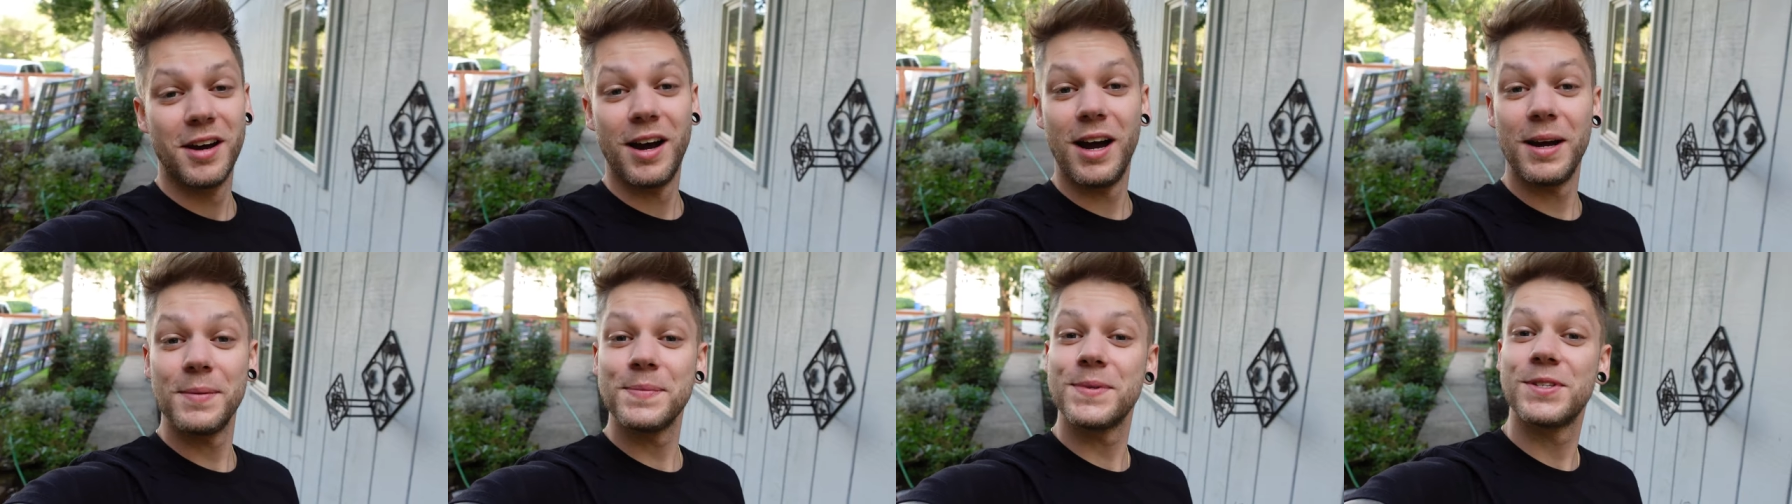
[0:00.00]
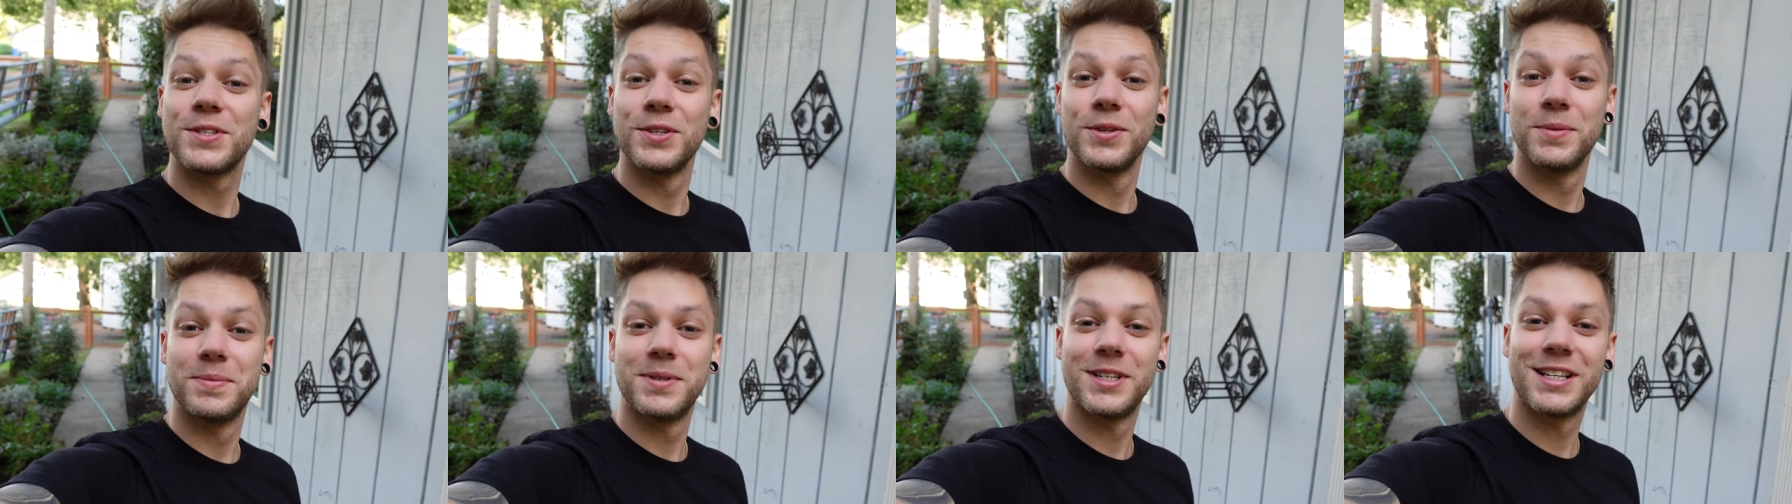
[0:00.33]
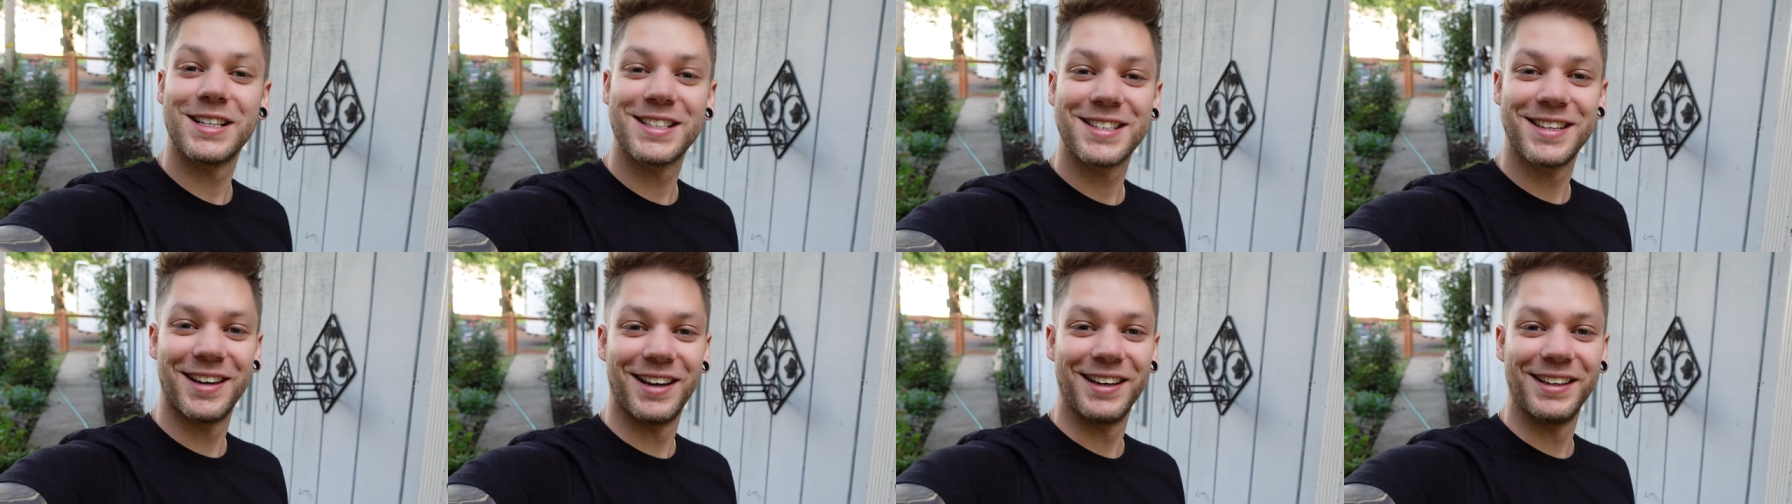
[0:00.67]
I'm super
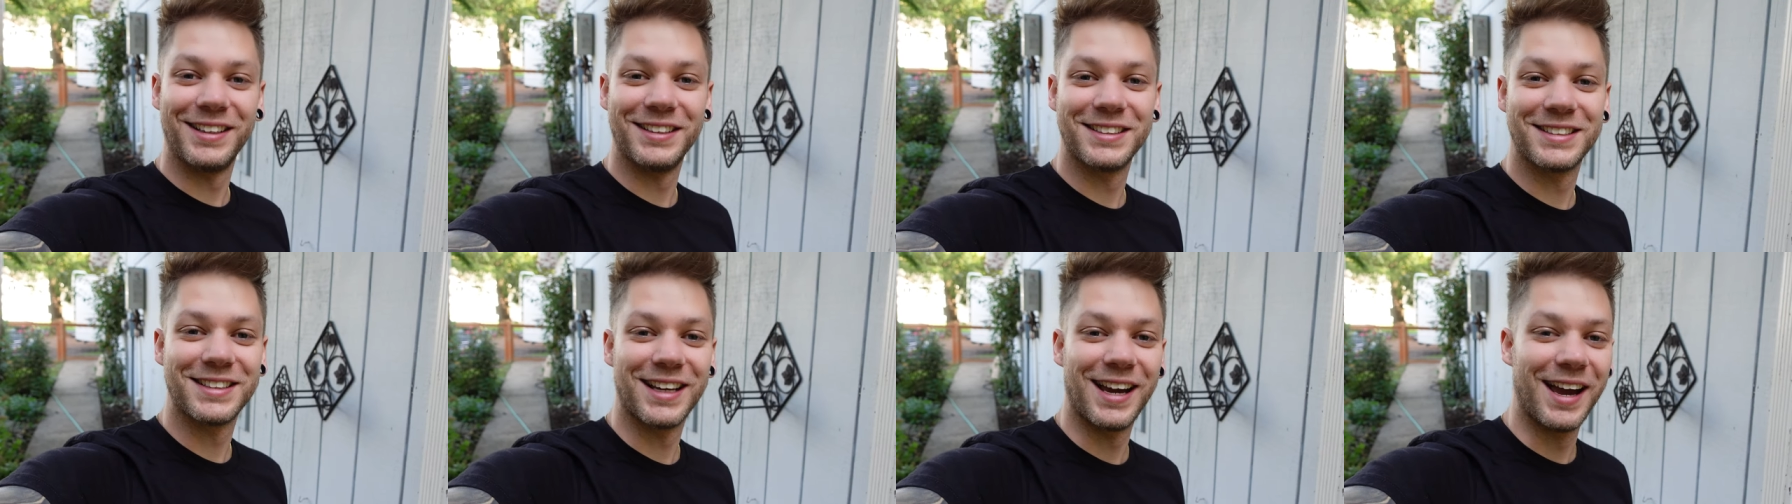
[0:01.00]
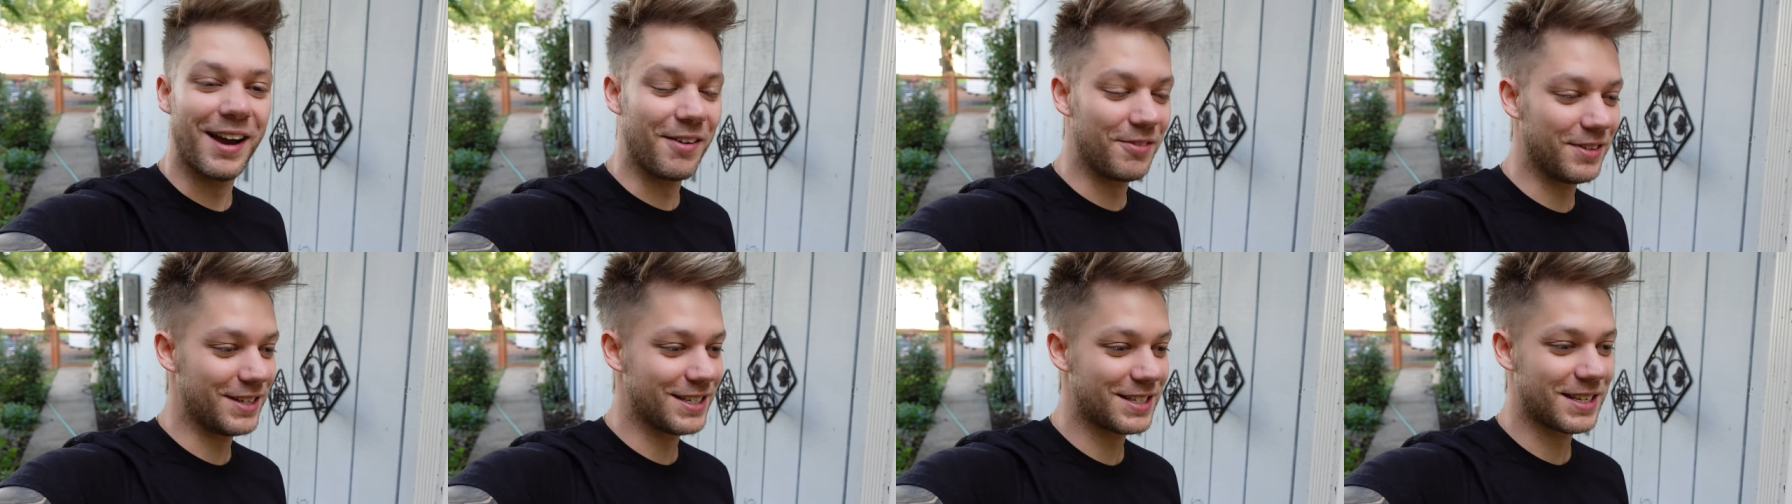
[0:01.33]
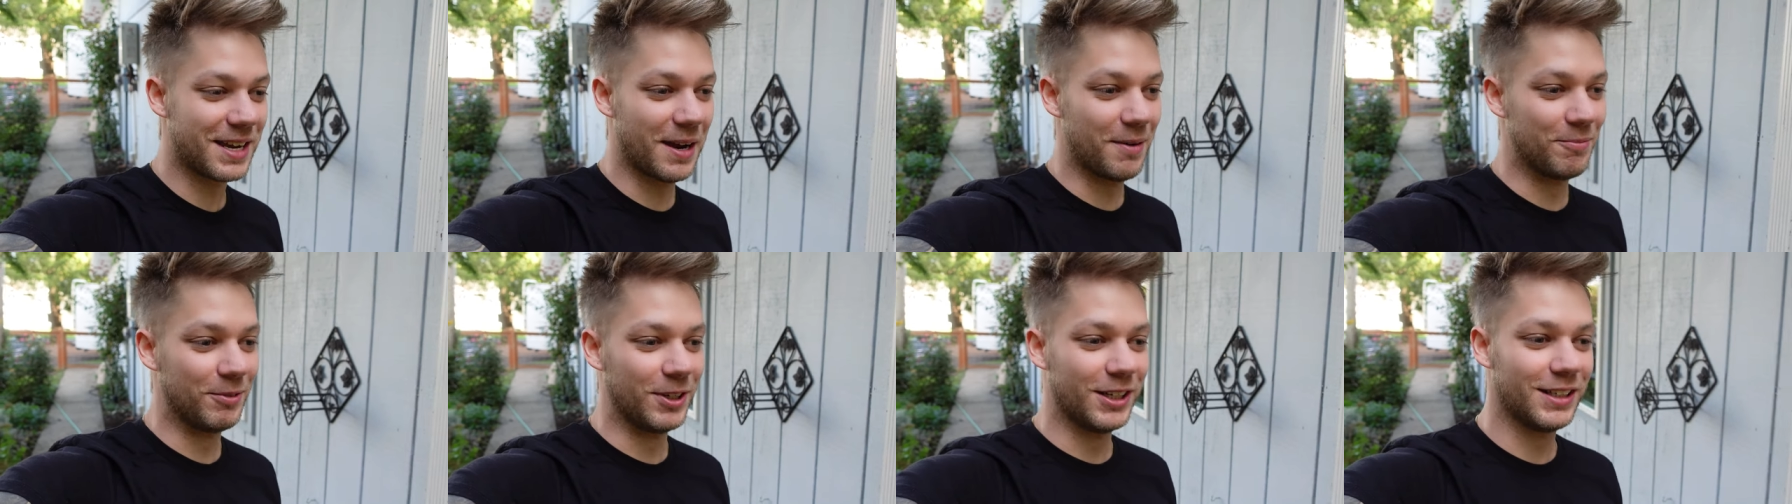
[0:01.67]
excited to have this
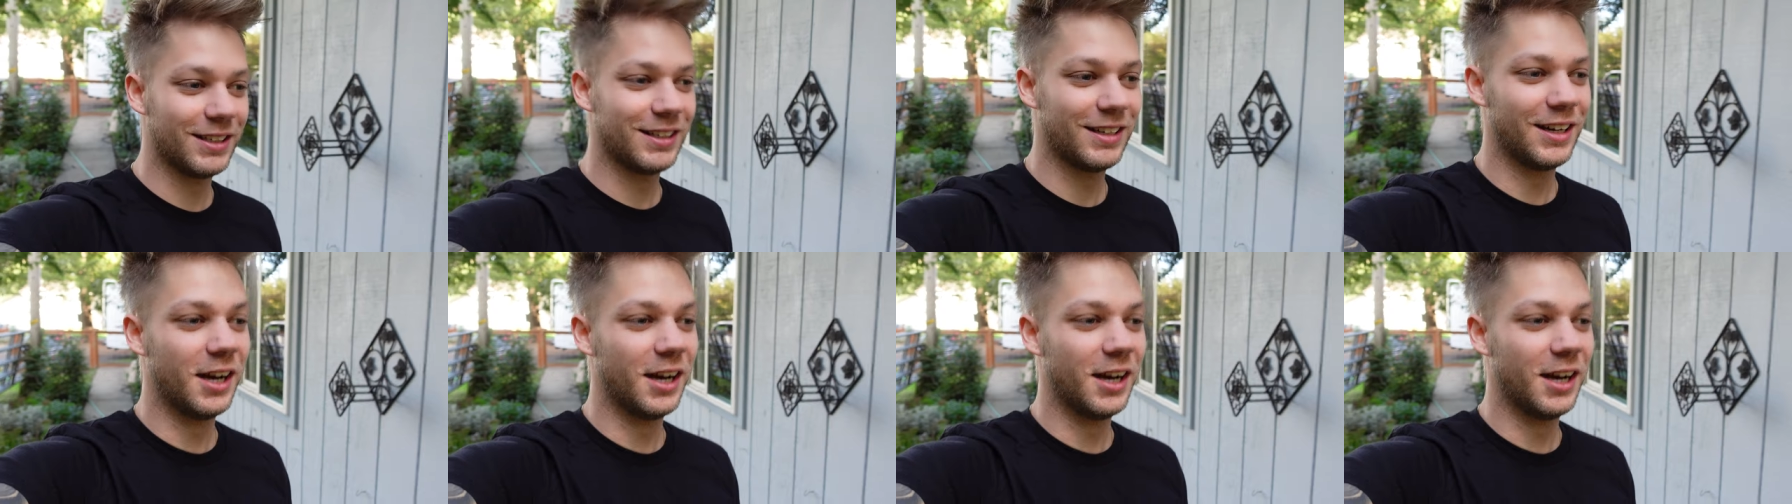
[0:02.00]
camera.